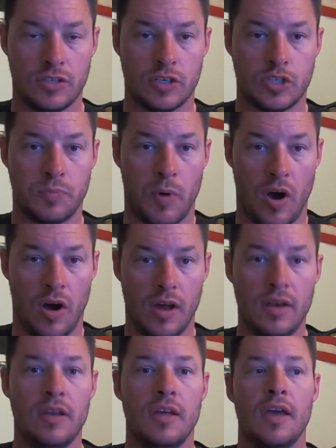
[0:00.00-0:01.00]
to
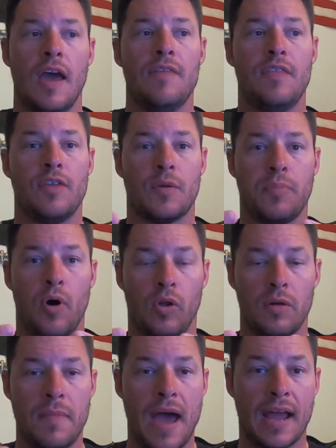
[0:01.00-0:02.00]
spawn, and then they're
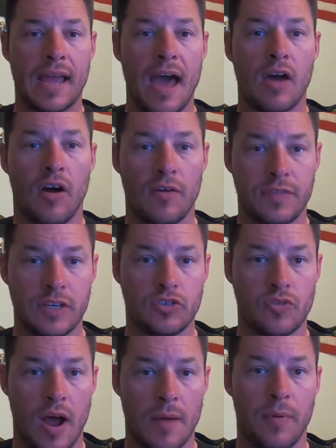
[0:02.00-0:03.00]
pulling back out off these
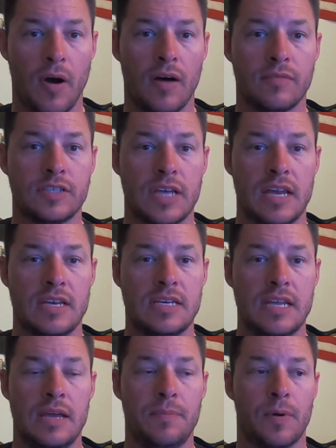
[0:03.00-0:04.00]
drop-offs in
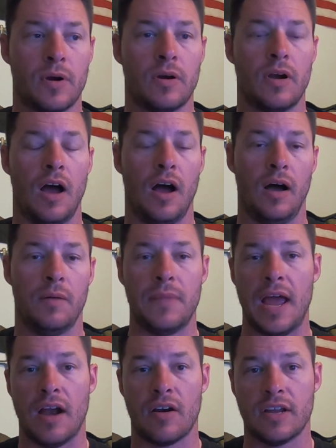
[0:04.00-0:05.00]
deeper
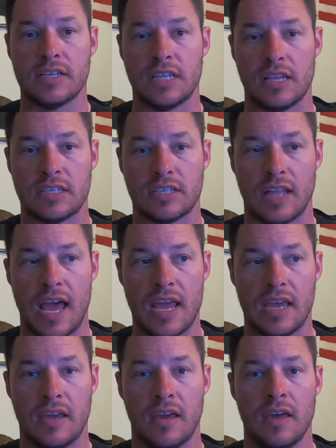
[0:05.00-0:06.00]
areas in this
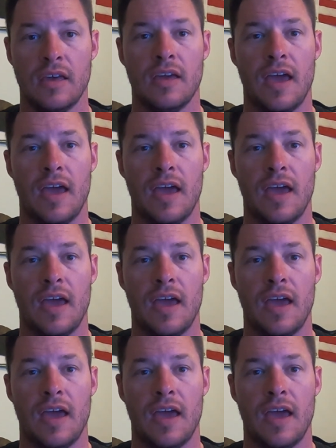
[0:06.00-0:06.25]
lake,